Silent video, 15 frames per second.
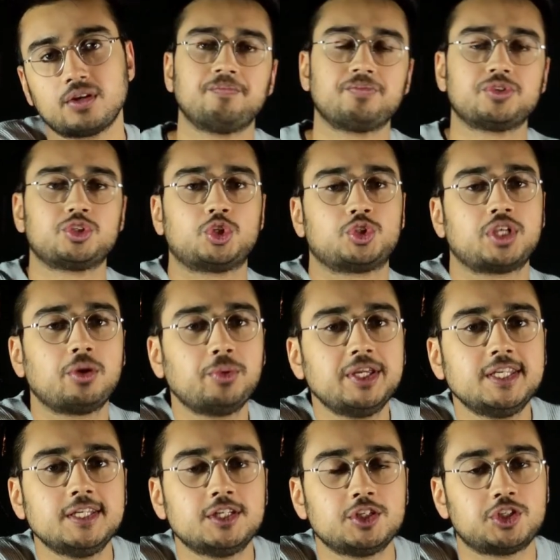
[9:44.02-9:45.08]
So say we
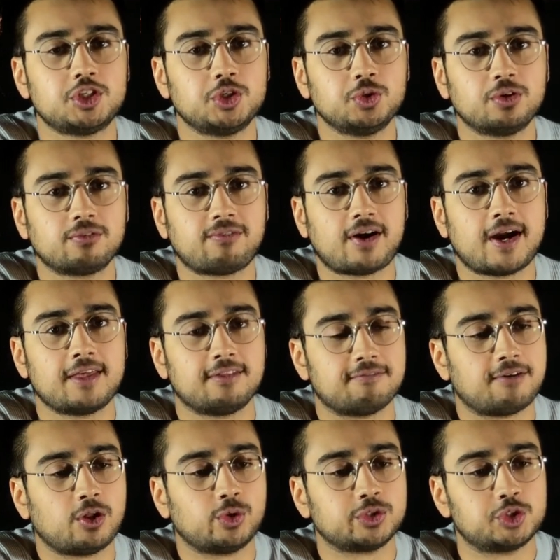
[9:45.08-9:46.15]
needed to unify the
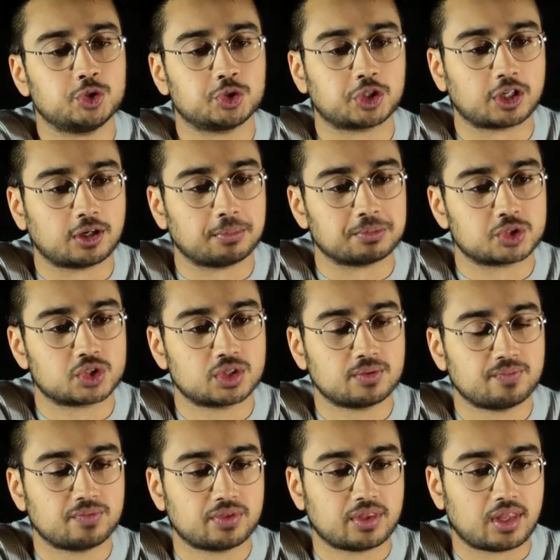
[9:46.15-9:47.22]
following two terms,
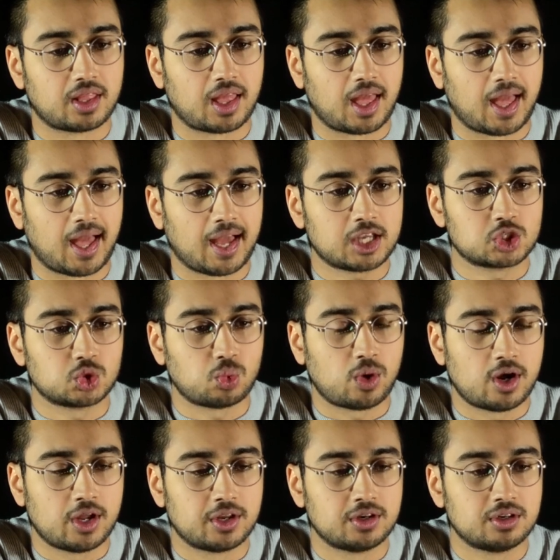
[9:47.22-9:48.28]

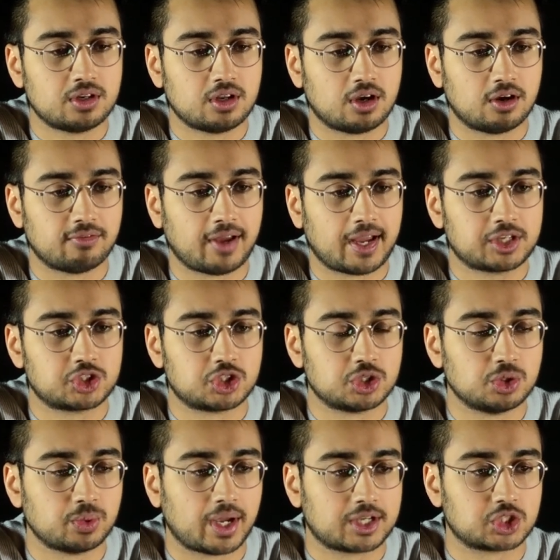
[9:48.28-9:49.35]
x1 of
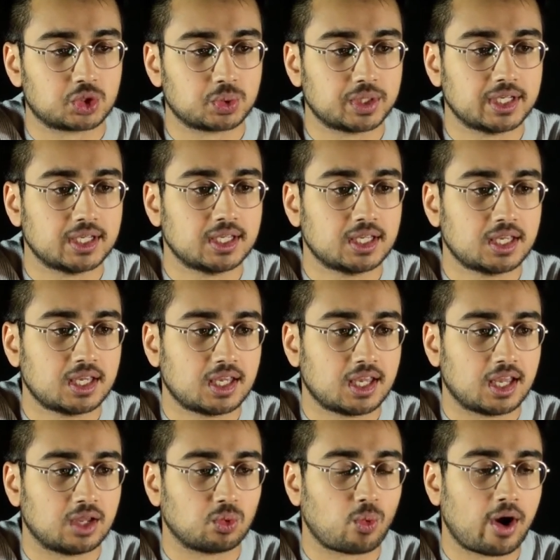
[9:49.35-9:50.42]
x2, x3,
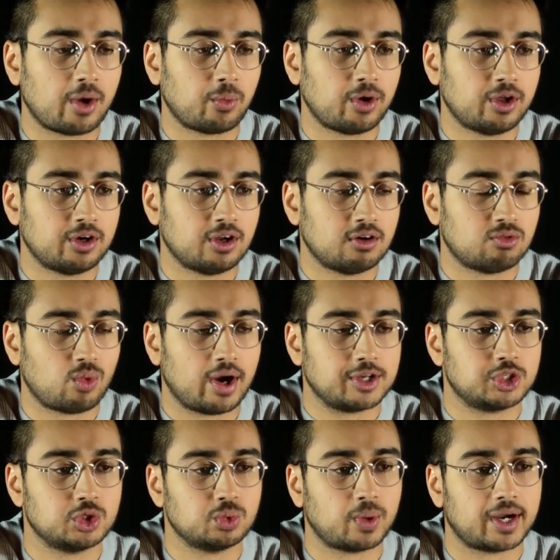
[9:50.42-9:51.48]
and y1 of
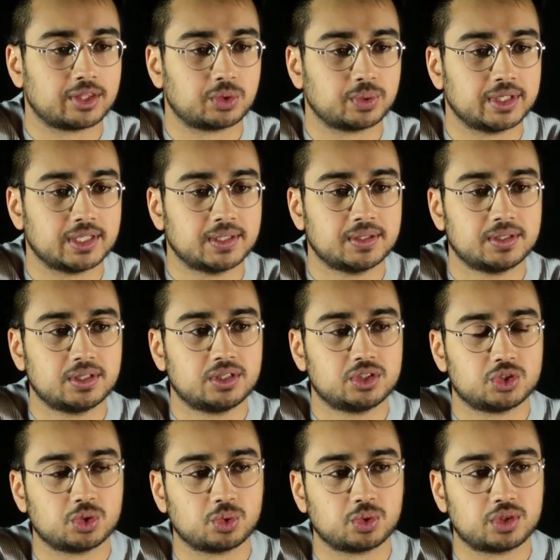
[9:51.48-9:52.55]
y2, y3.
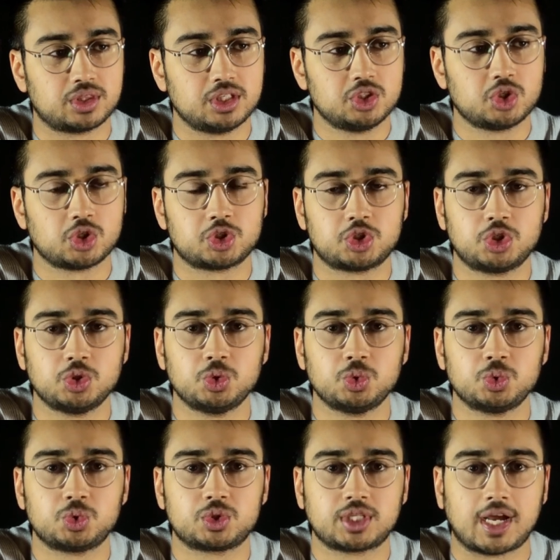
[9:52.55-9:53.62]
So these are two
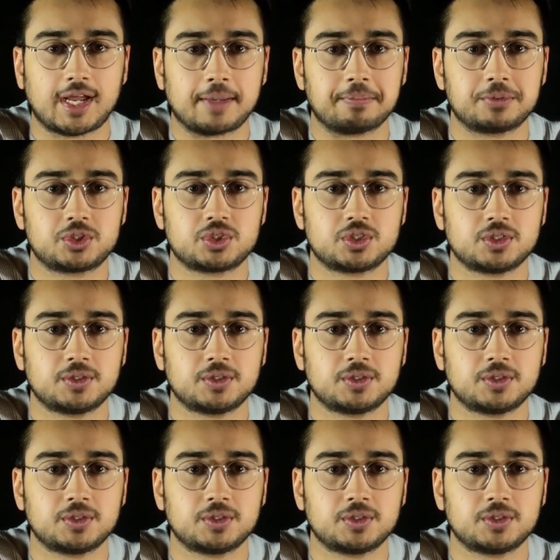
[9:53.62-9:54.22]
types.